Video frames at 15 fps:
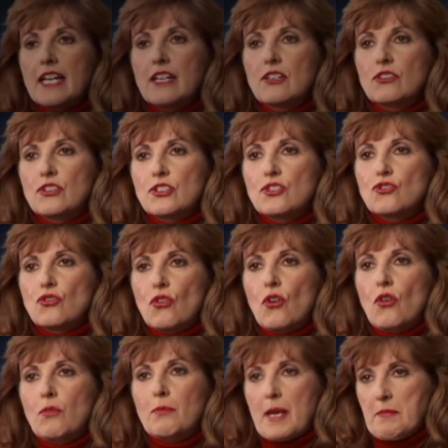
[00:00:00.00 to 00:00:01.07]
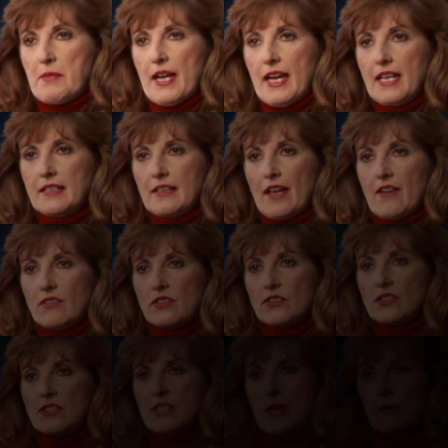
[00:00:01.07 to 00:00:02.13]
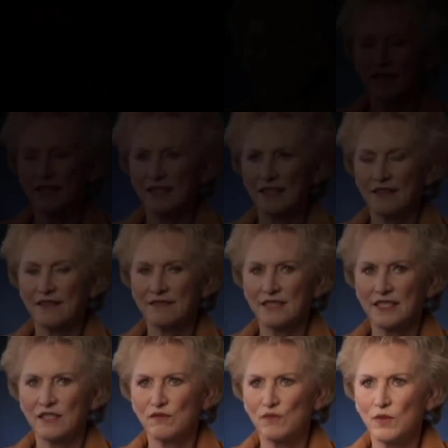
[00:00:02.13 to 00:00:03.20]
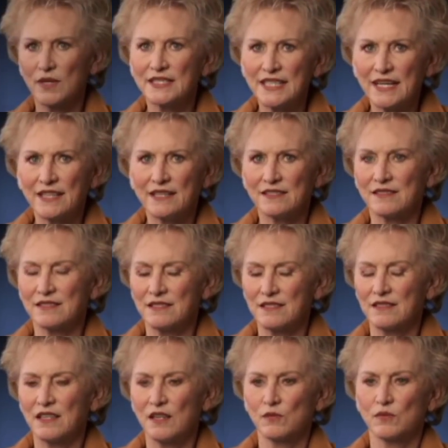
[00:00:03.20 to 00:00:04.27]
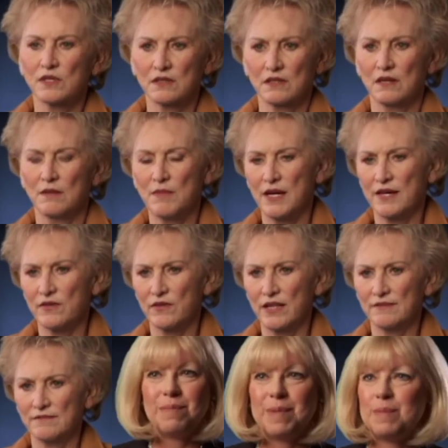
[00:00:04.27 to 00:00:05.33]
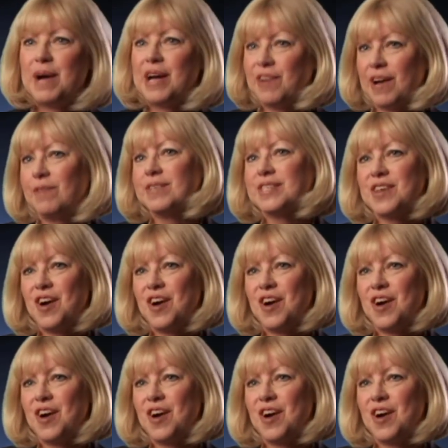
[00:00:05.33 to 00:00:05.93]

I could control my pain levels. I cannot think of one case it did not work on a migraine. My migraine was